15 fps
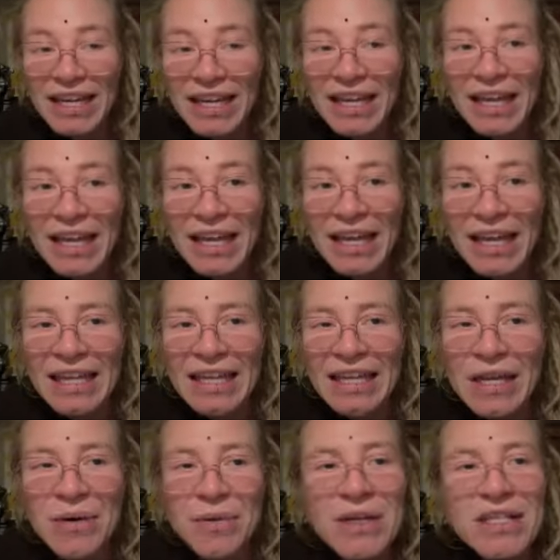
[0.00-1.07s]
And
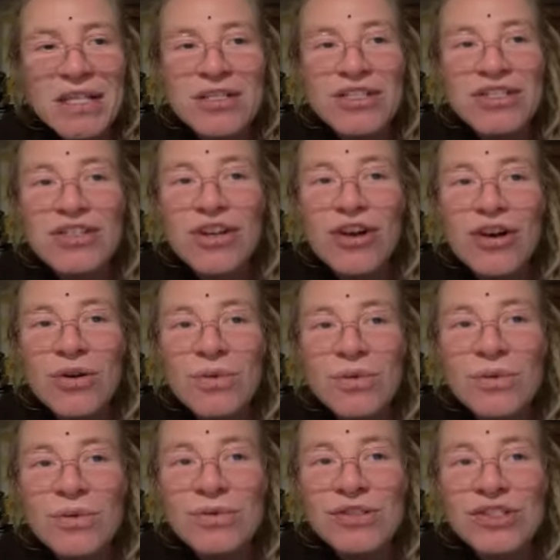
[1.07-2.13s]
it was
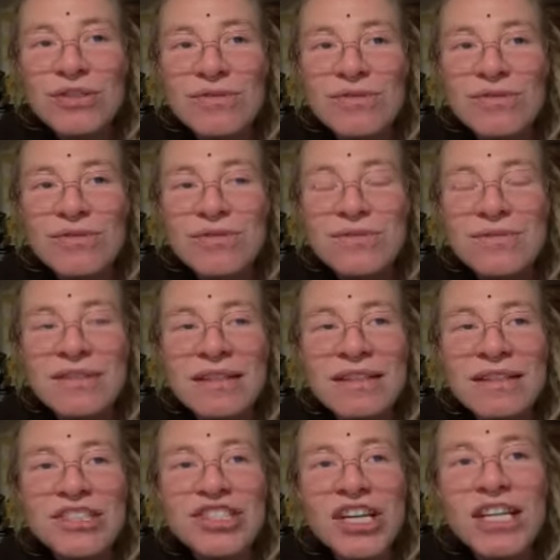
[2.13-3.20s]
so
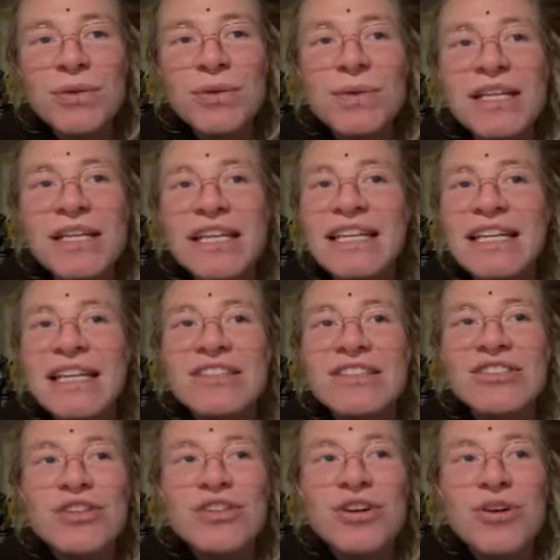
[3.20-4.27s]
genuine and
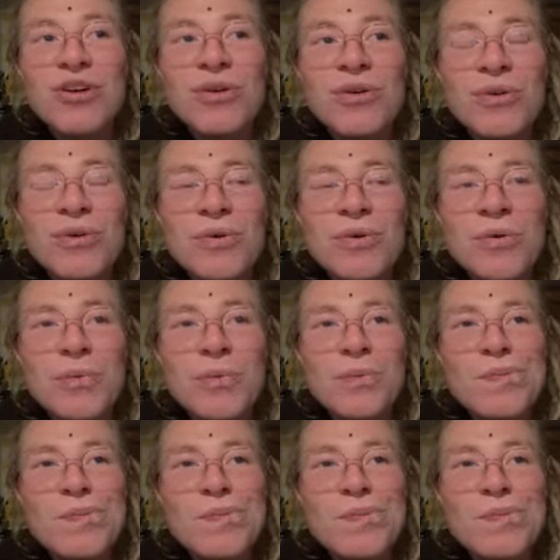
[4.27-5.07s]
so,